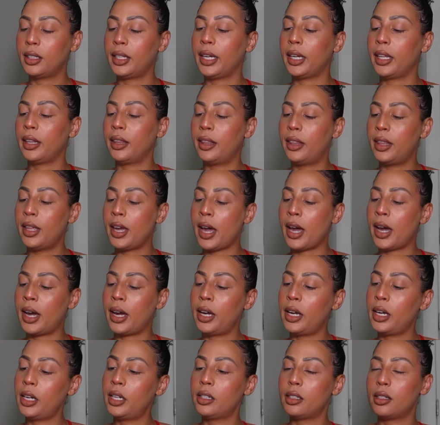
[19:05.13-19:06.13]
like
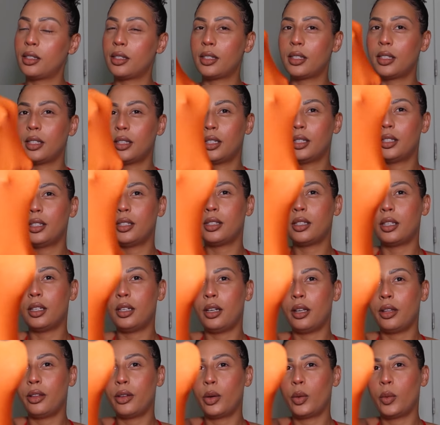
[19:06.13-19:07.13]
that. This is
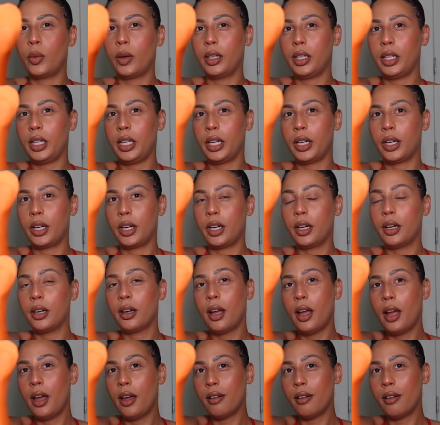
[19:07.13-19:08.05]
another one here.